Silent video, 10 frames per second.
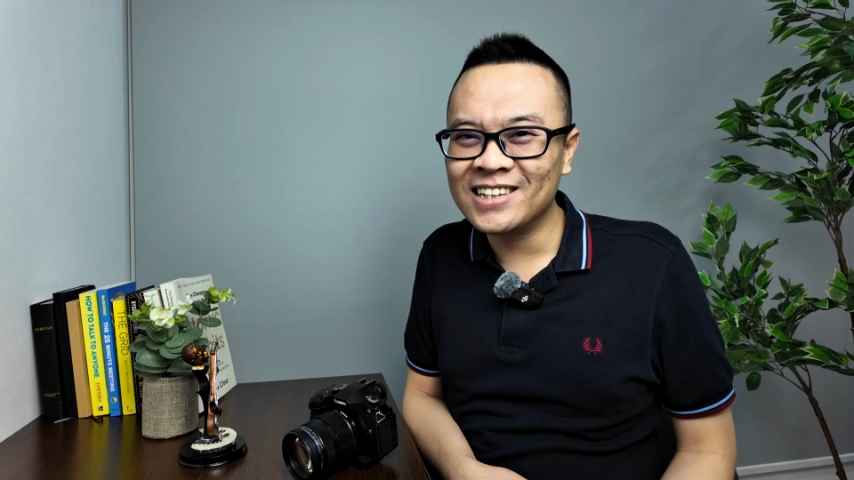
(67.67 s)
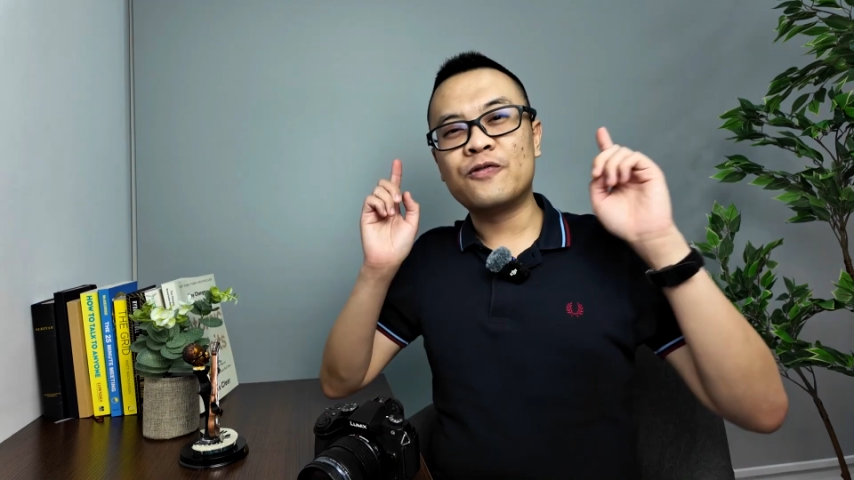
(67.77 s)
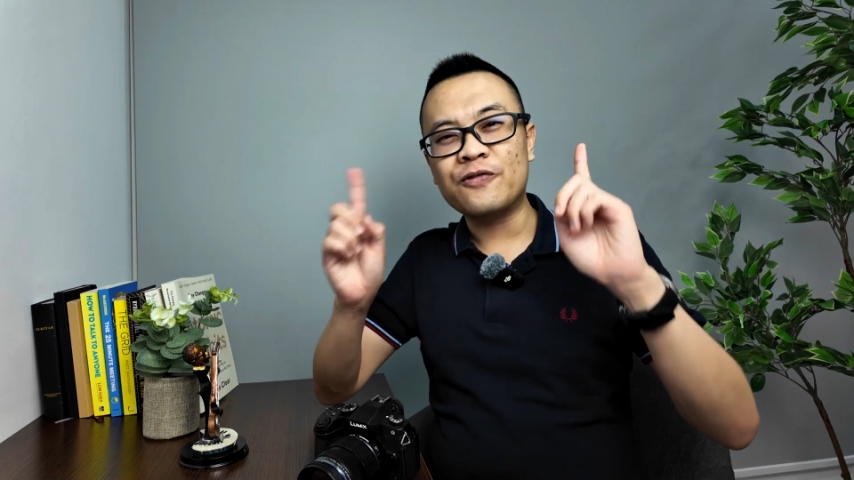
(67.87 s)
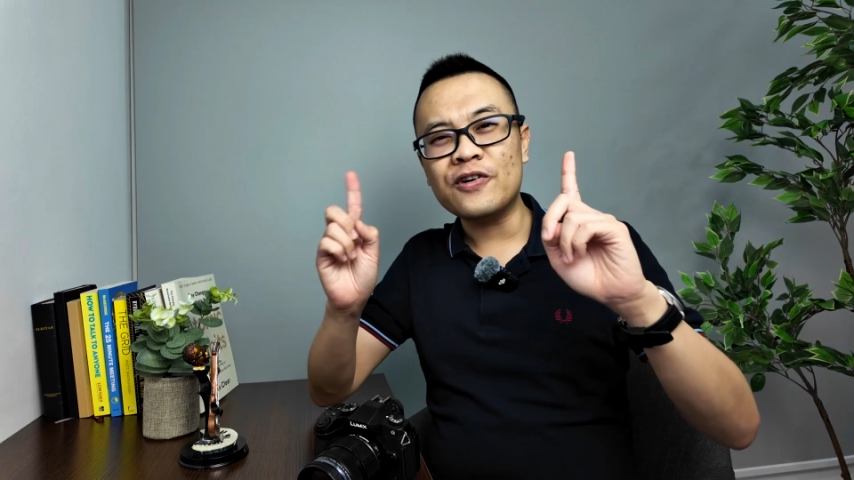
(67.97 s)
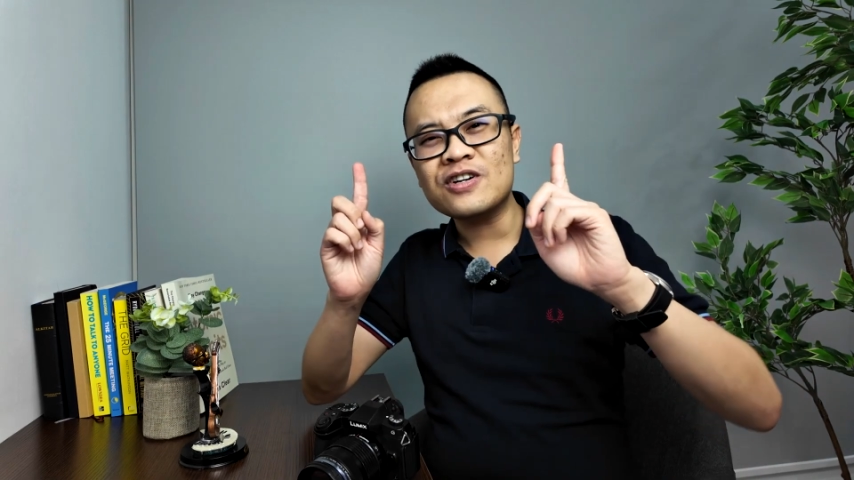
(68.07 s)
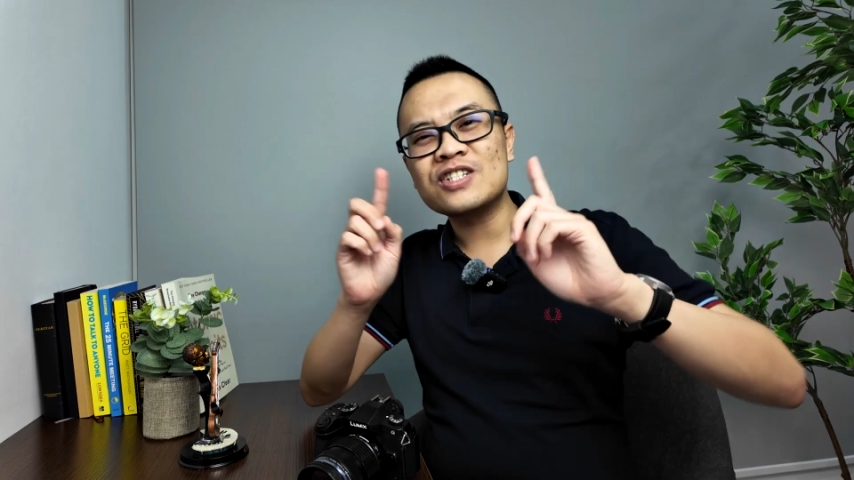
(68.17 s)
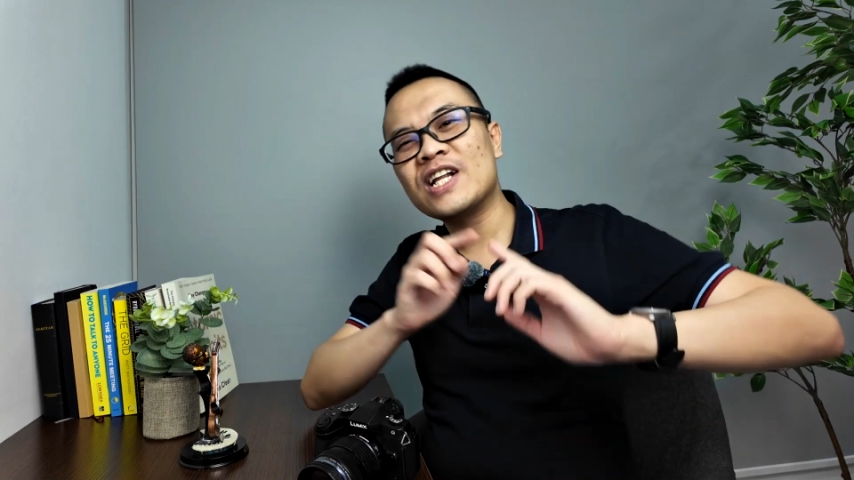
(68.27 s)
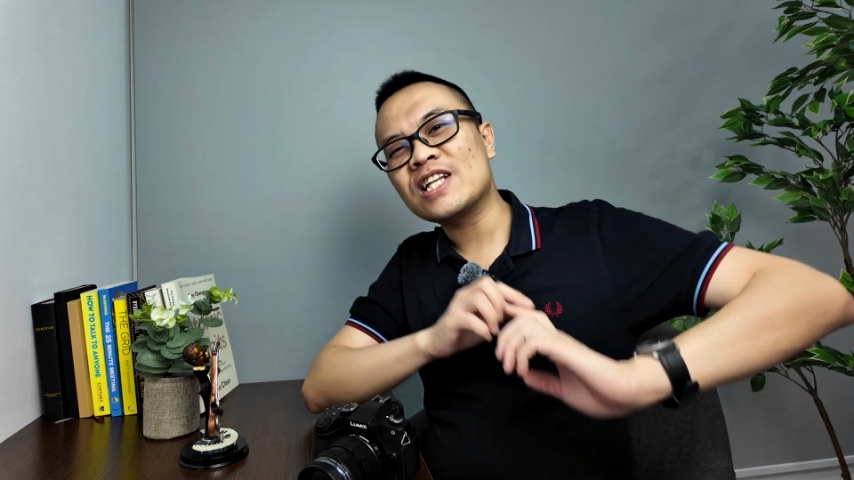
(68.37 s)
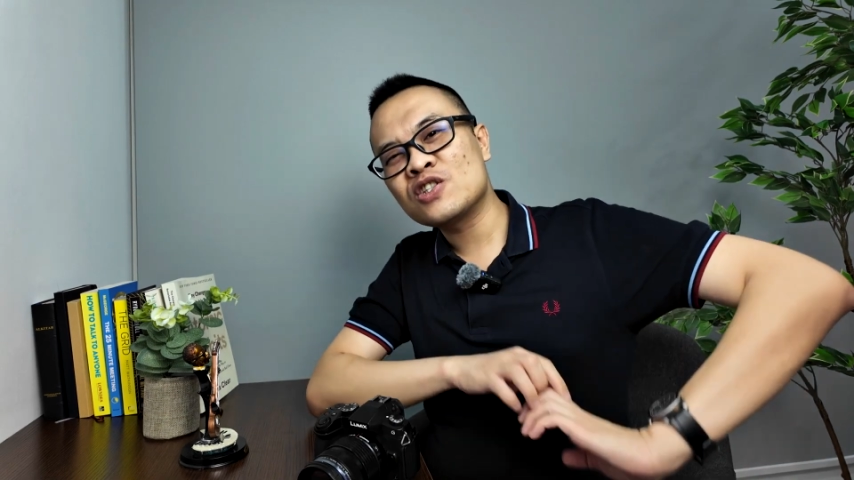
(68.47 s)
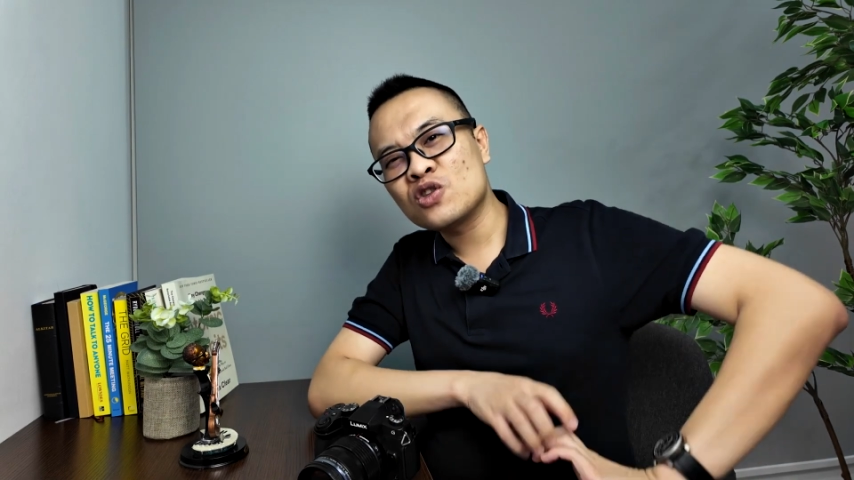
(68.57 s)
First,
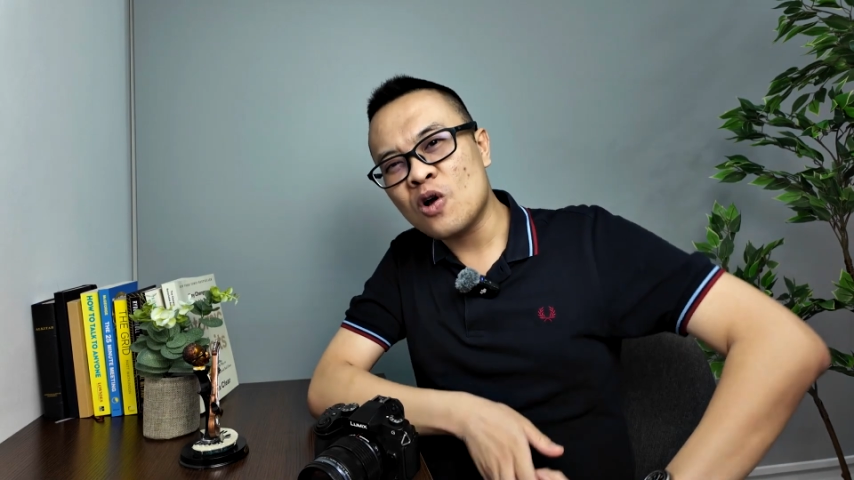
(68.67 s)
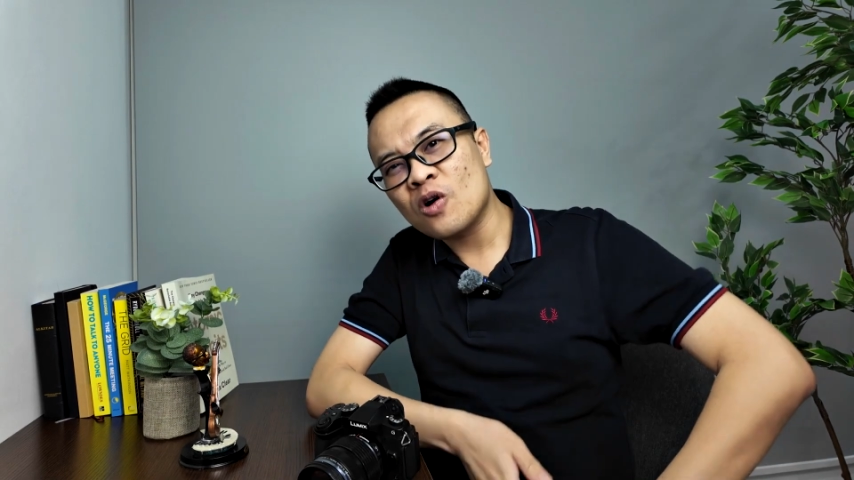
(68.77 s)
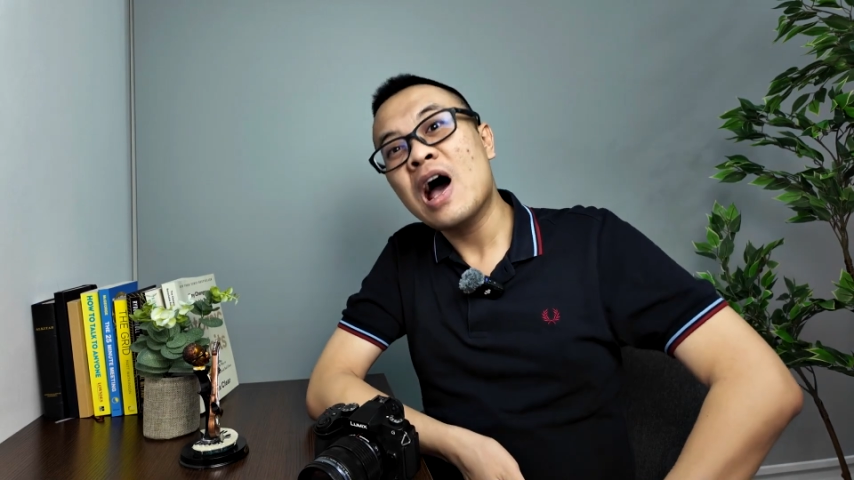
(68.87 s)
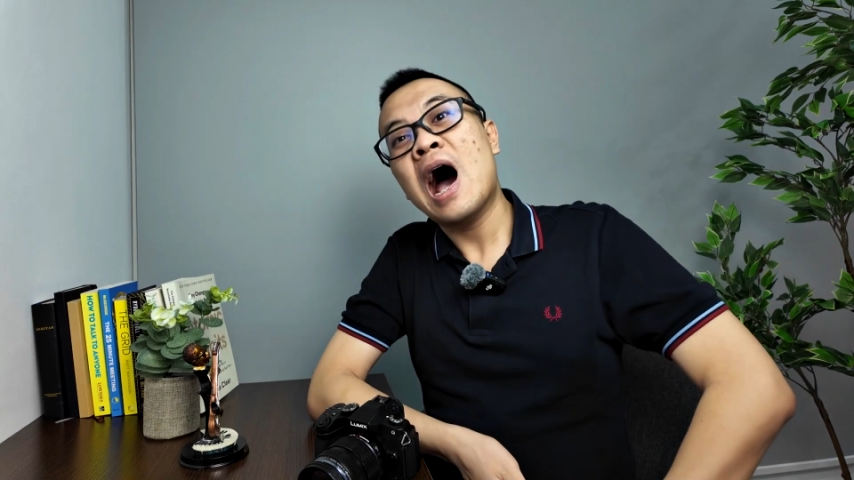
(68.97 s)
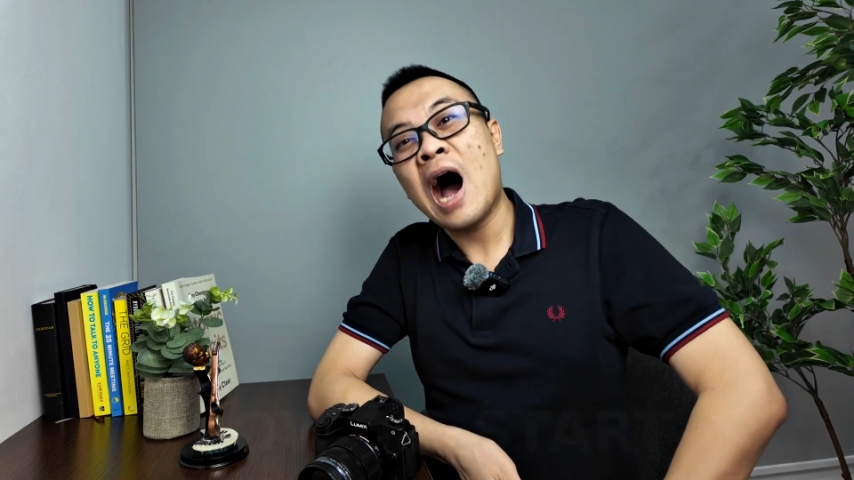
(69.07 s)
let's talk